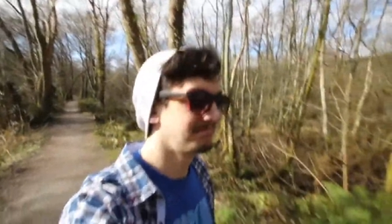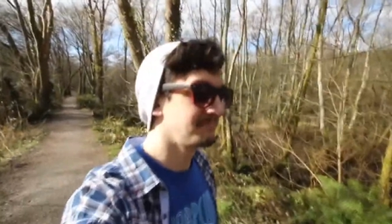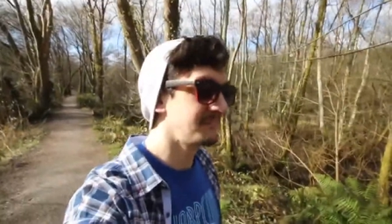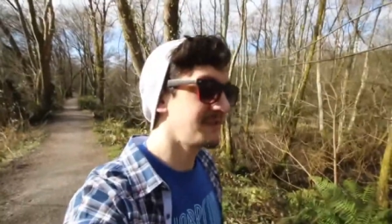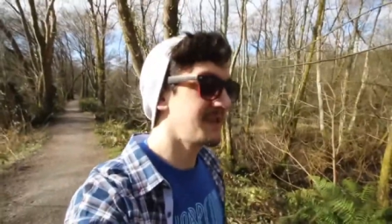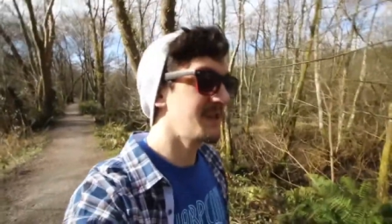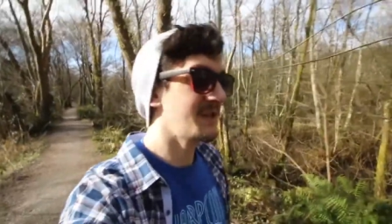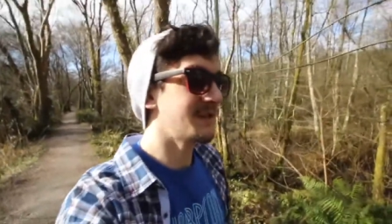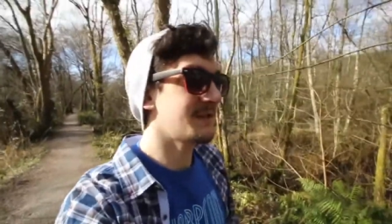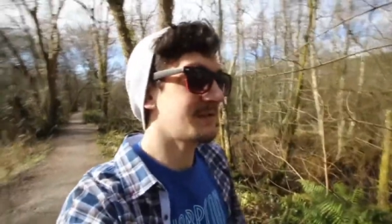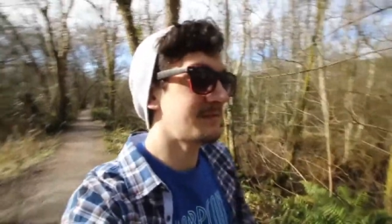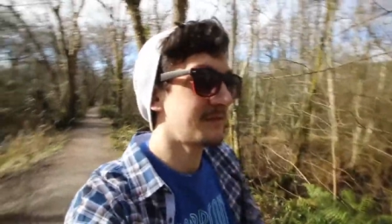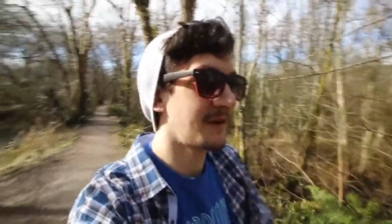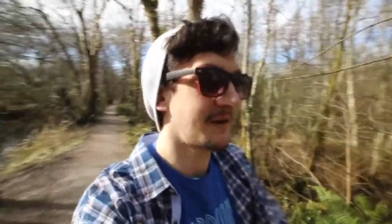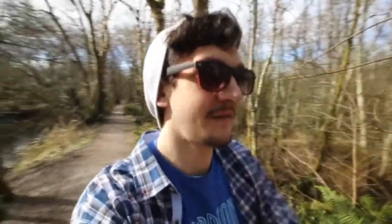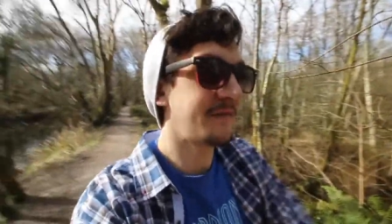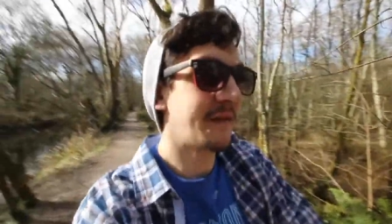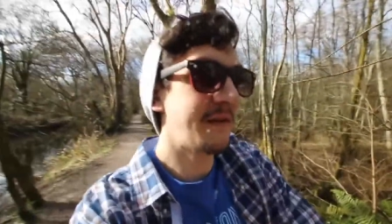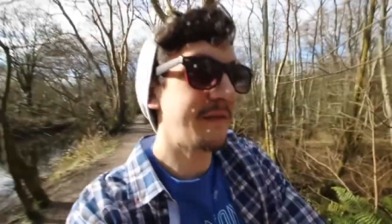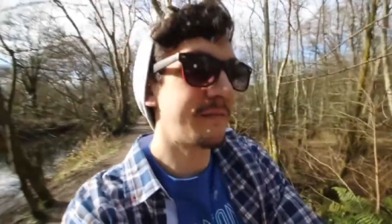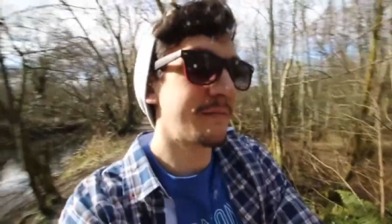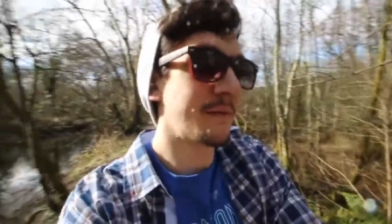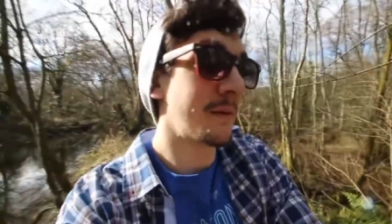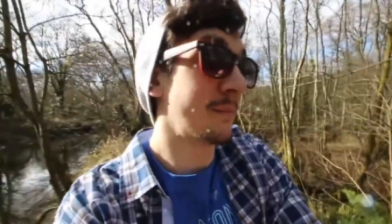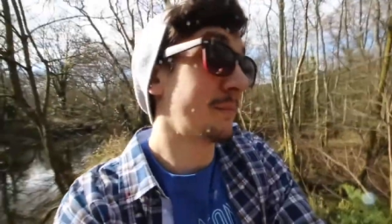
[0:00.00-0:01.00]
Yeah,
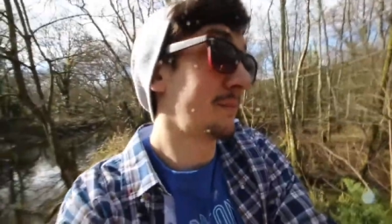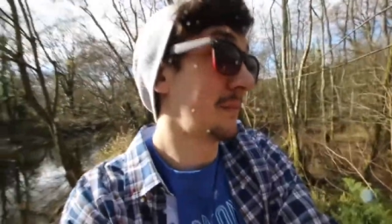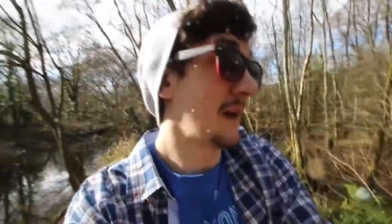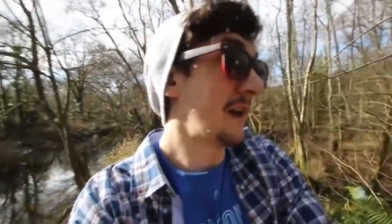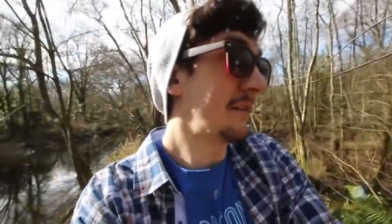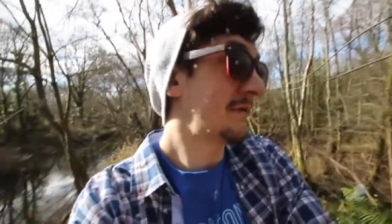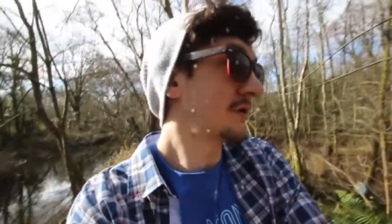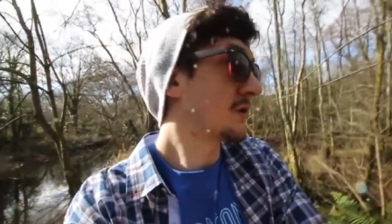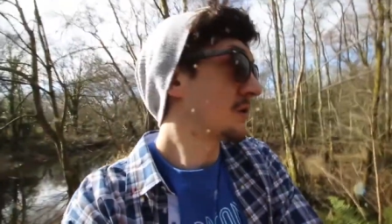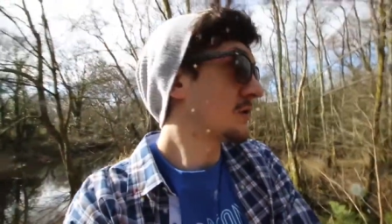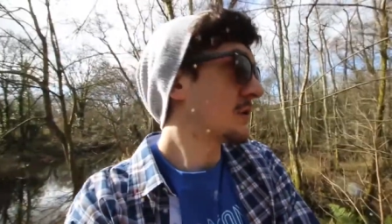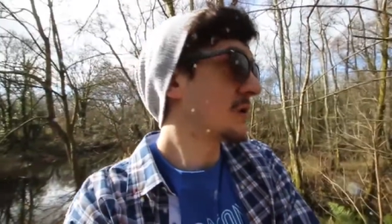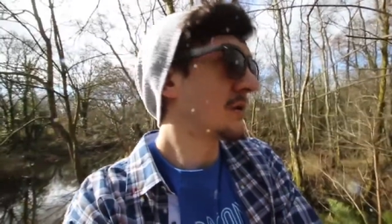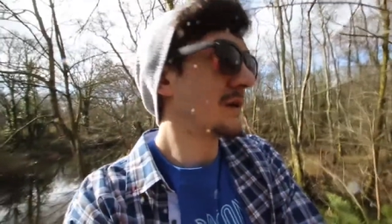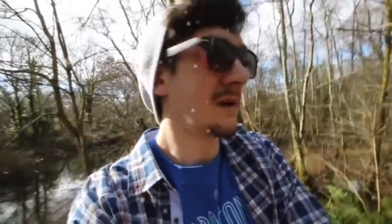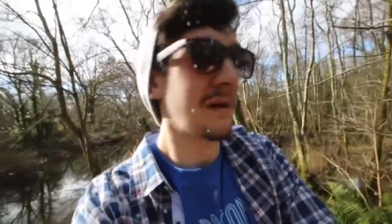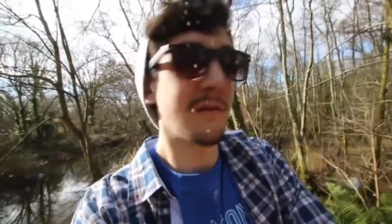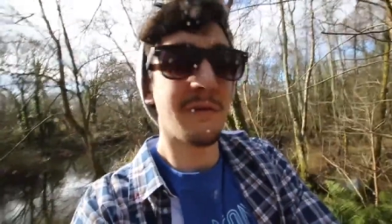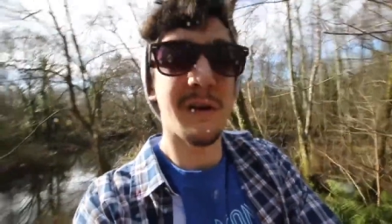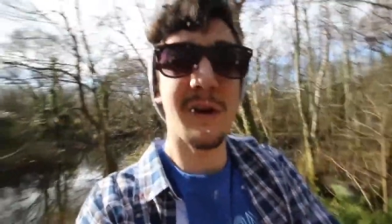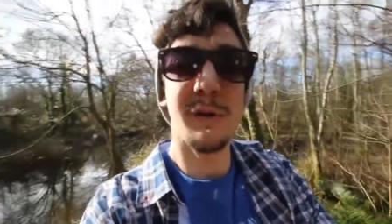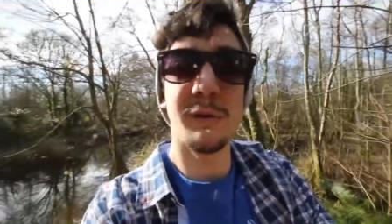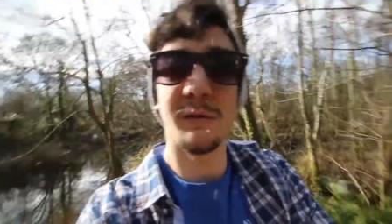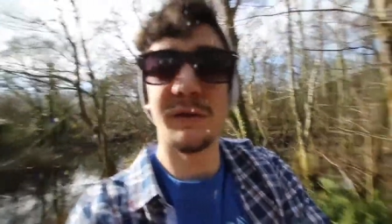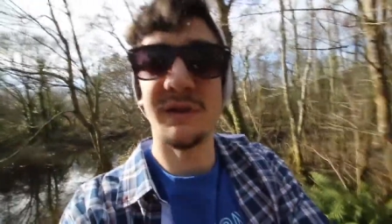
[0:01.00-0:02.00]
I'm after turning
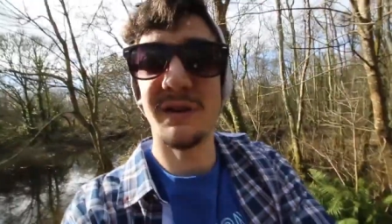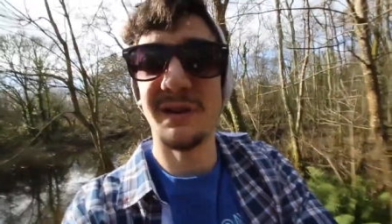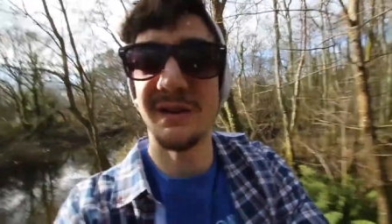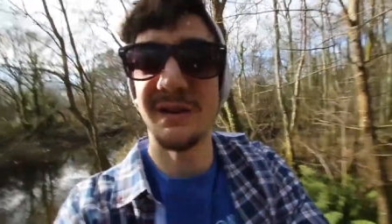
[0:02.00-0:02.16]
around,